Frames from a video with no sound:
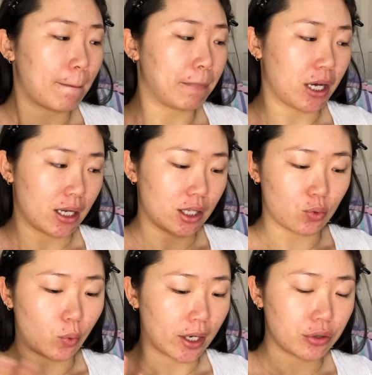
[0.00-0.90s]
but it's
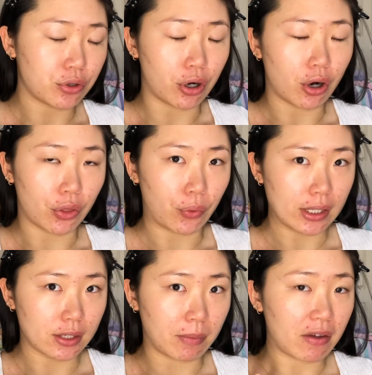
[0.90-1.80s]
way too dark on the
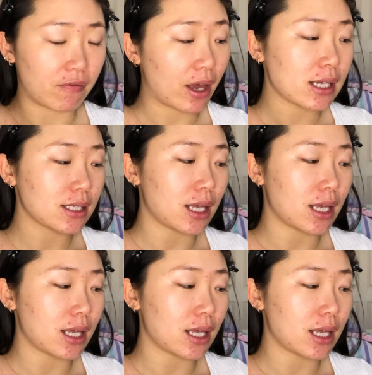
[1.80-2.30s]
rest of my face,